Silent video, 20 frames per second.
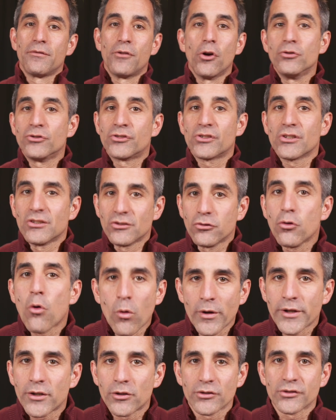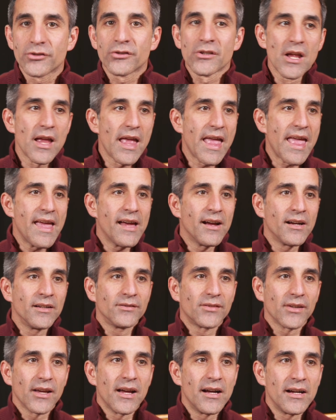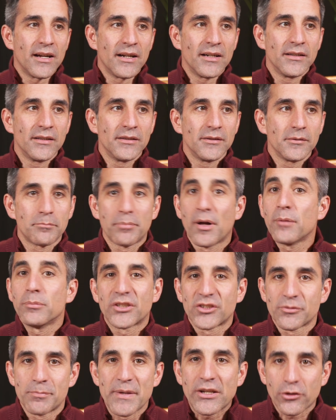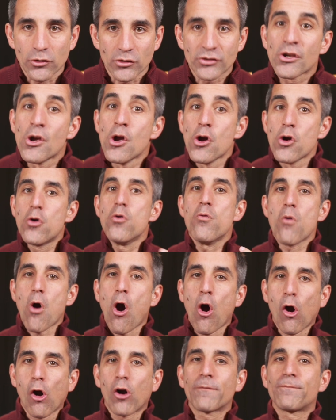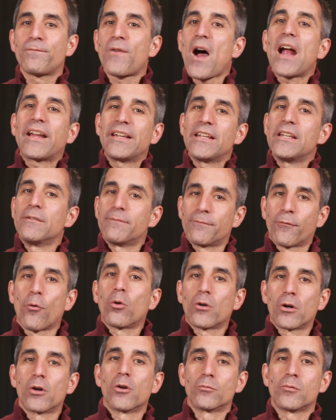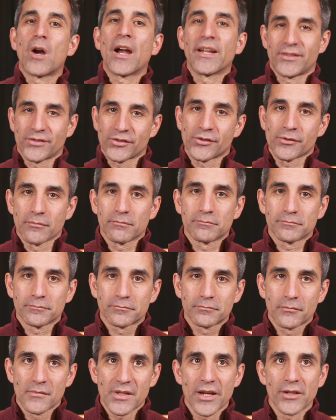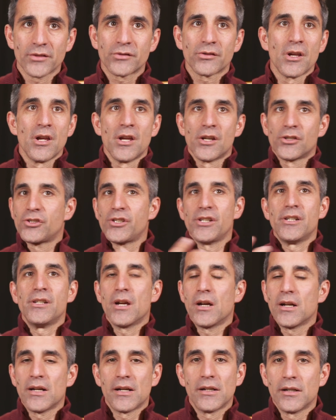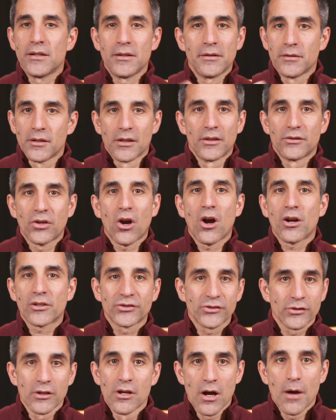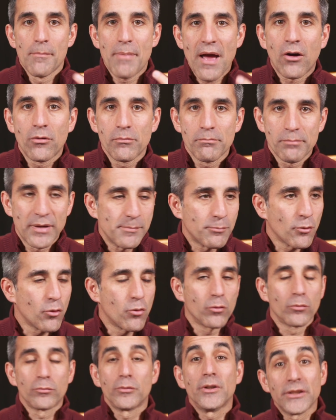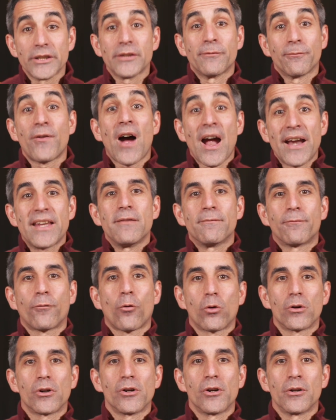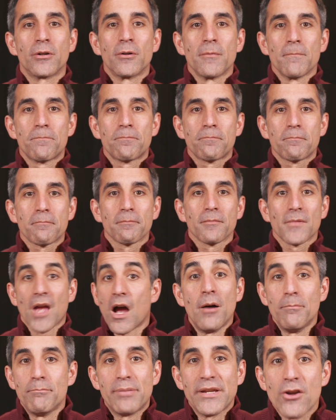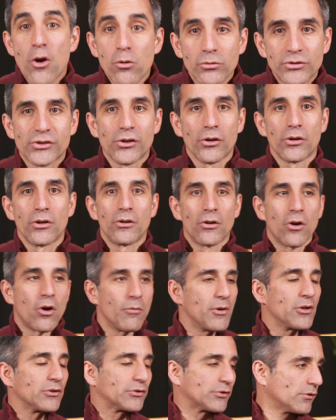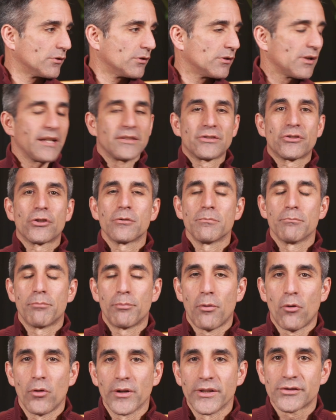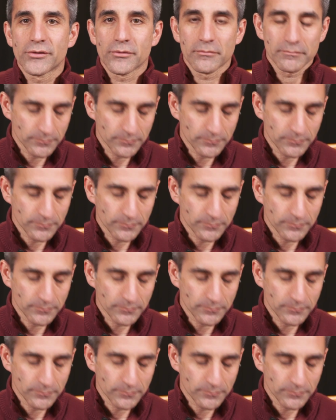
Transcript: those lawyers and public speakers who are fighting for her rights. Yes, she talks about people who are really fighting for her, unbeknownst to her almost, at certain points.